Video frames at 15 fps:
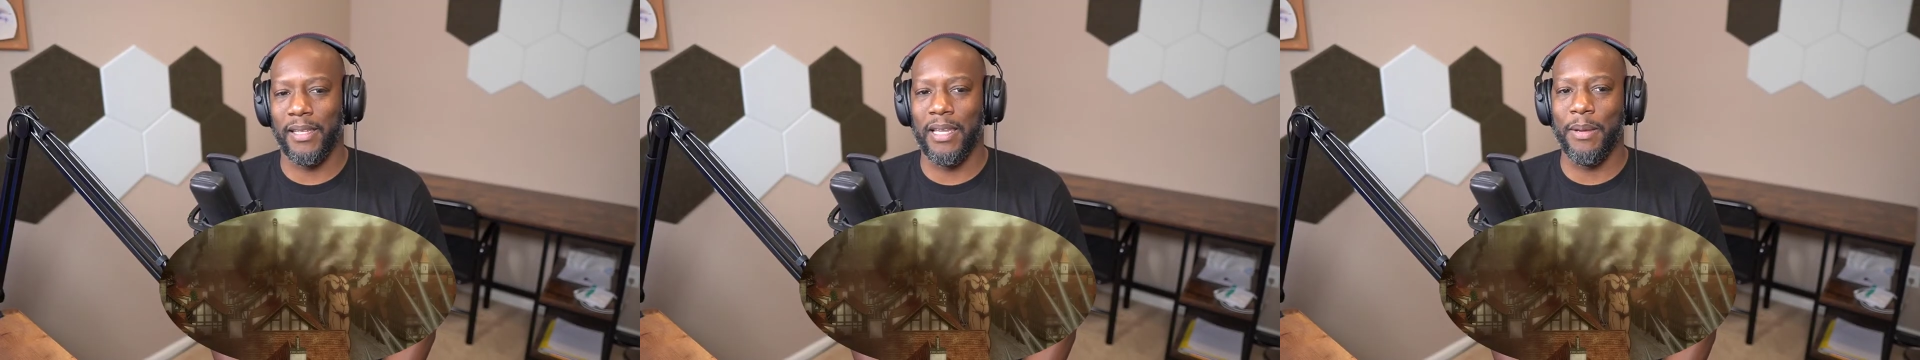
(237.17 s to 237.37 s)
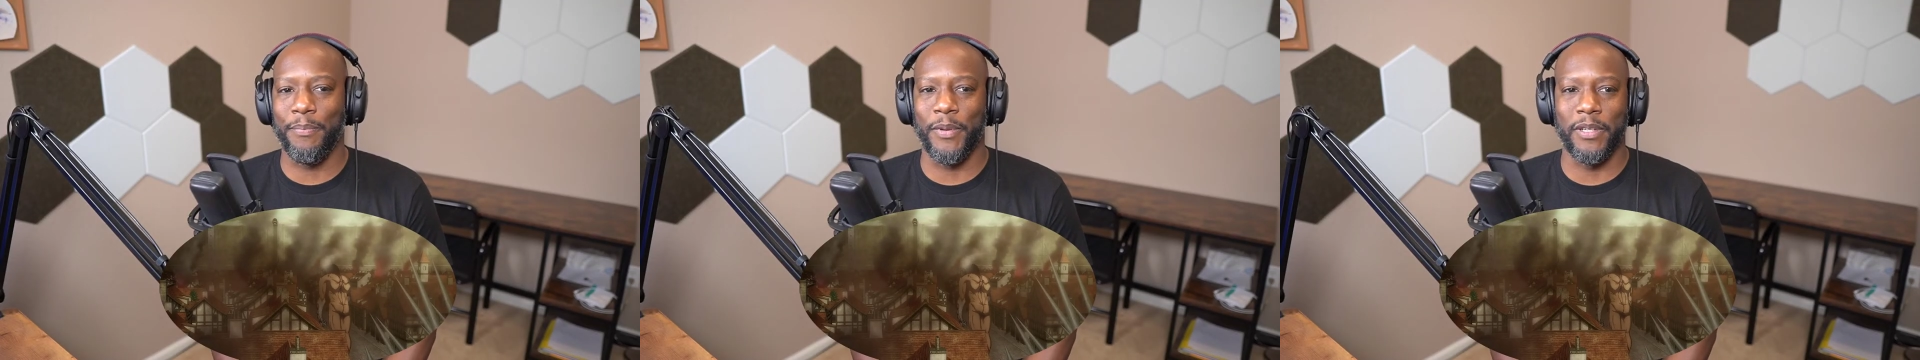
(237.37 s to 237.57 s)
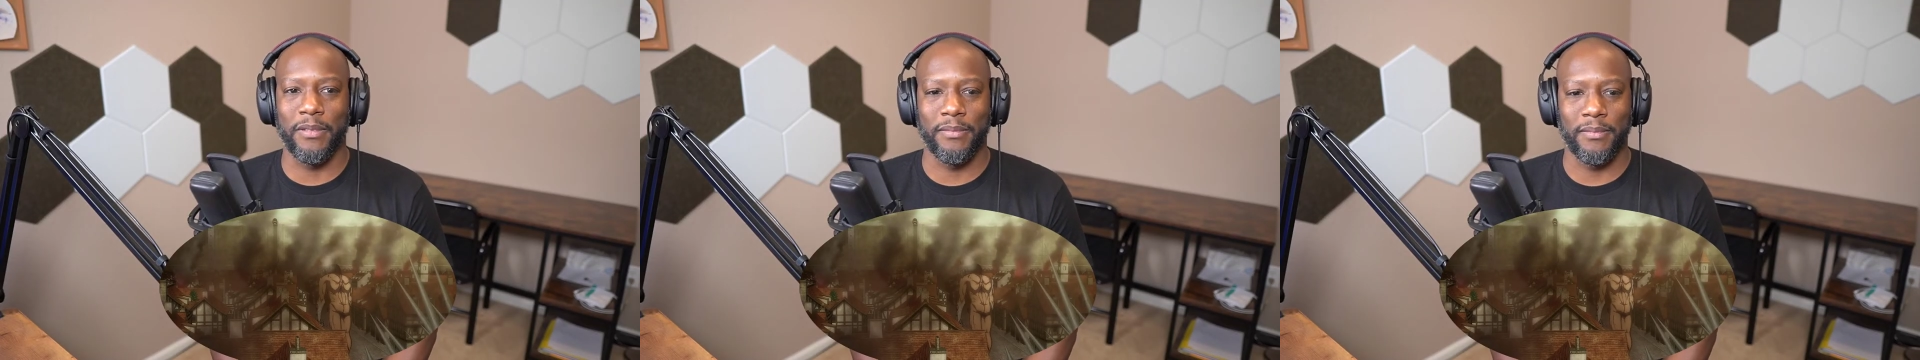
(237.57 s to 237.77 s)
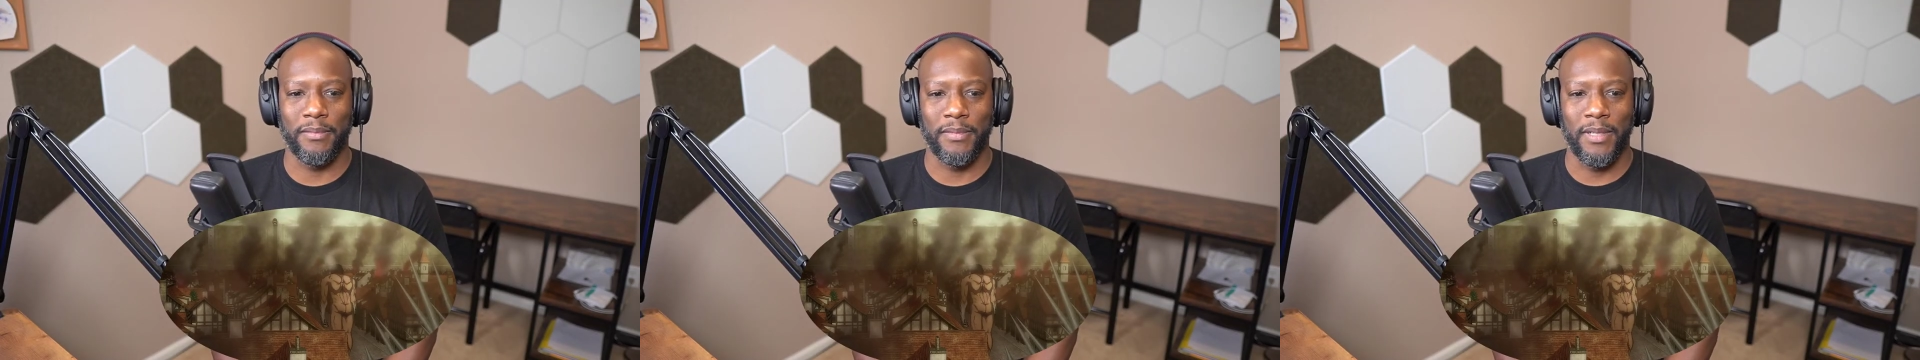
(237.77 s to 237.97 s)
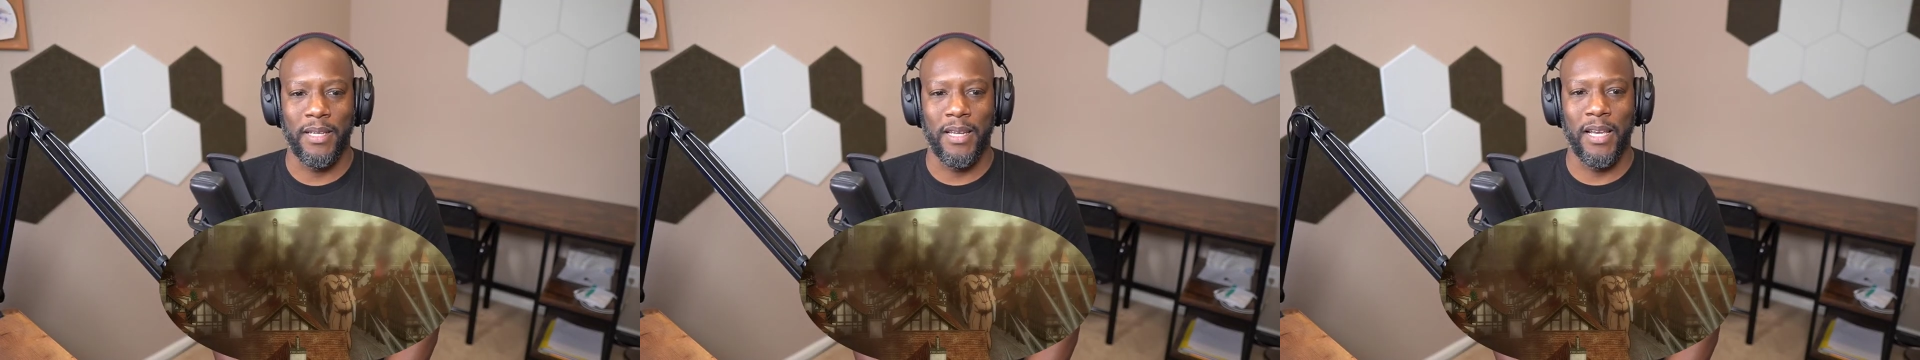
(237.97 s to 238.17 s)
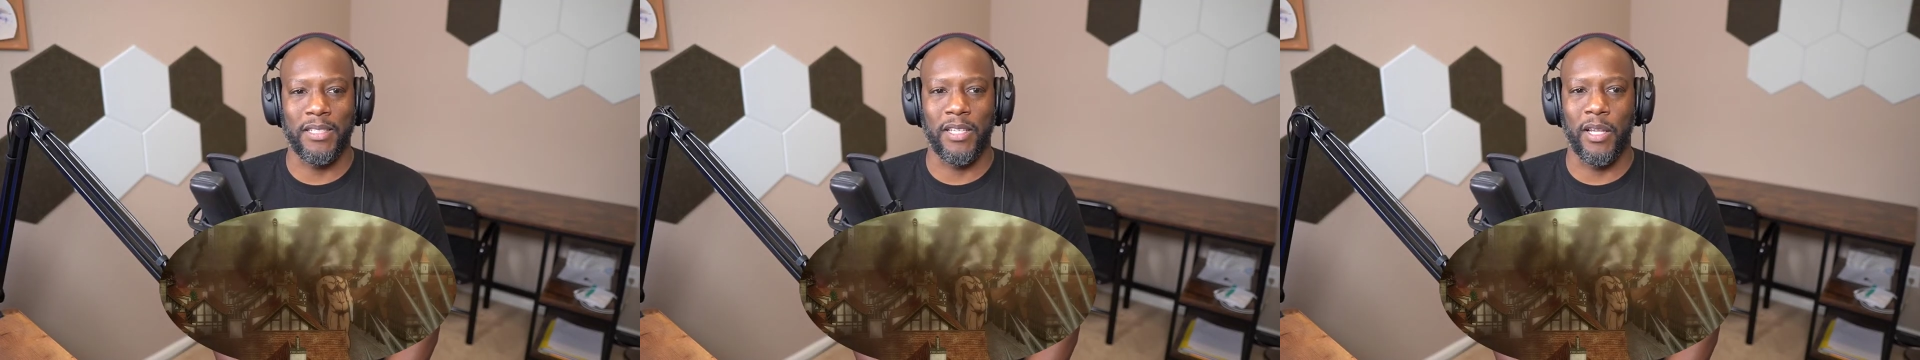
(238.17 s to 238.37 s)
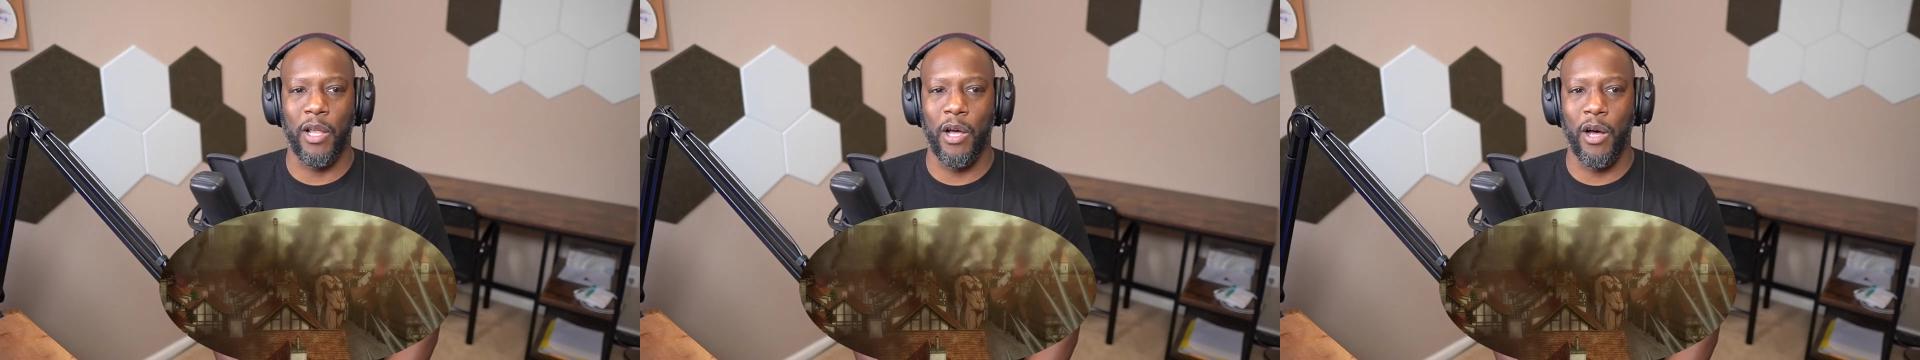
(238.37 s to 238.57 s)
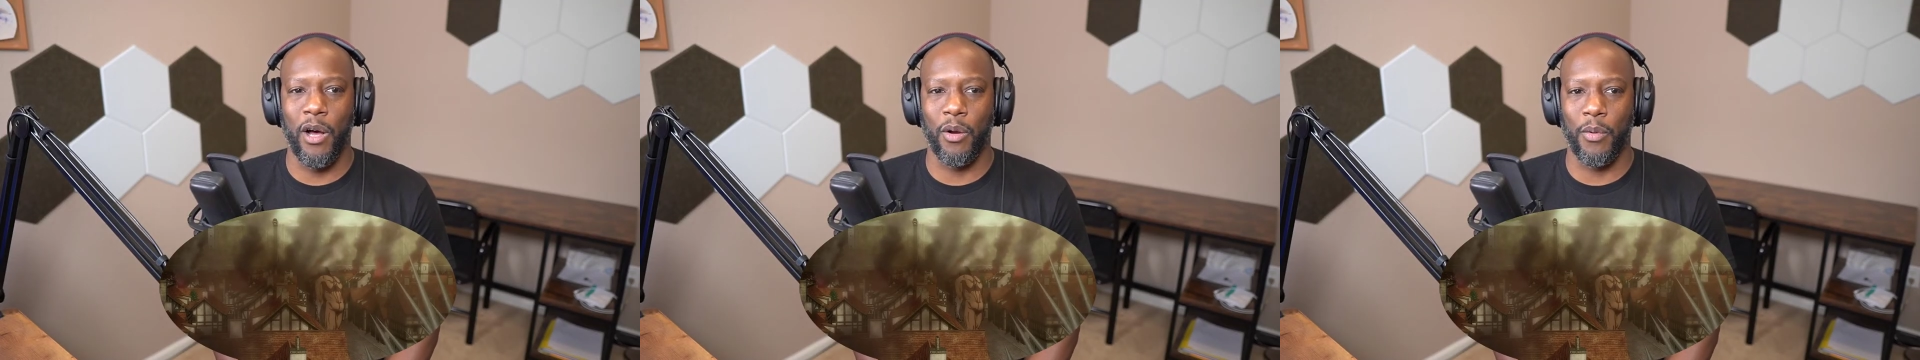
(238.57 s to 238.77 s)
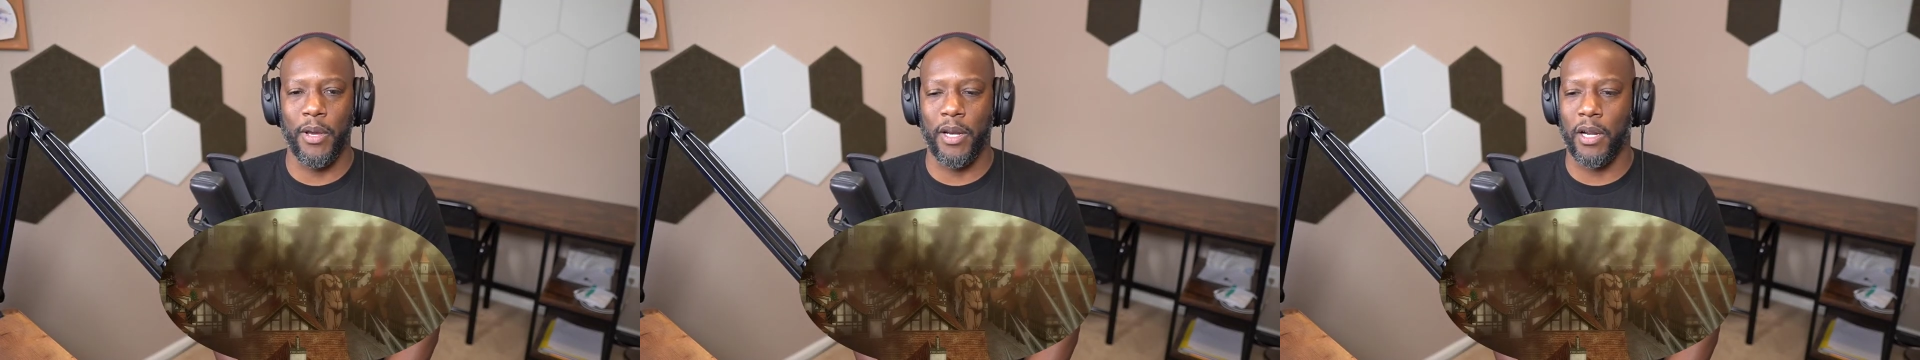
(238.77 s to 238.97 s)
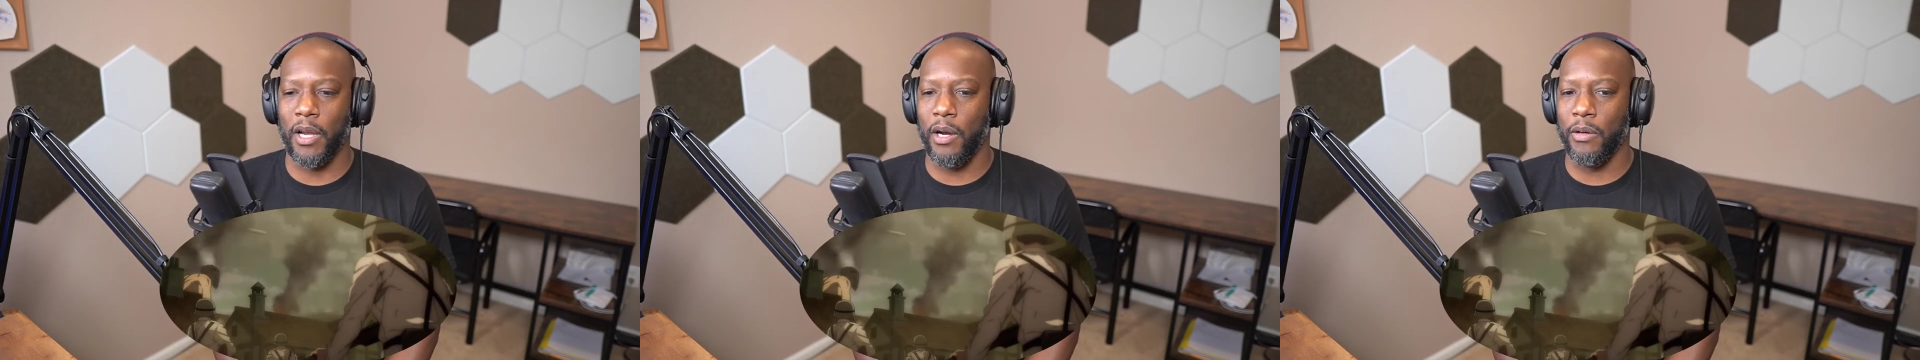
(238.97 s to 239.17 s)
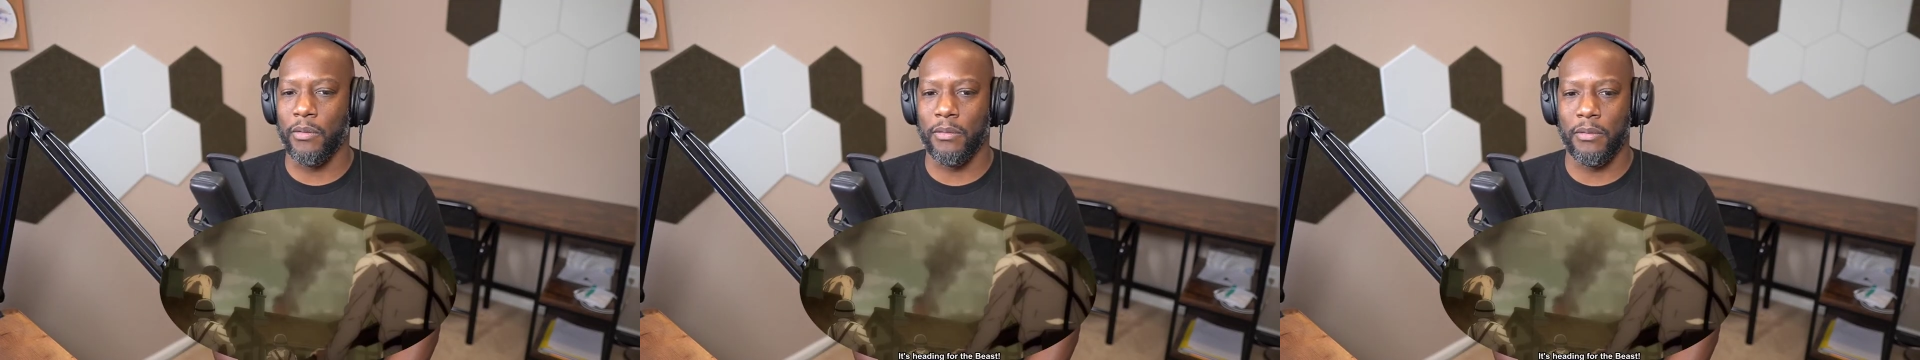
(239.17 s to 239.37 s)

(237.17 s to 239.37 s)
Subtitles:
limping. That's a long way to go.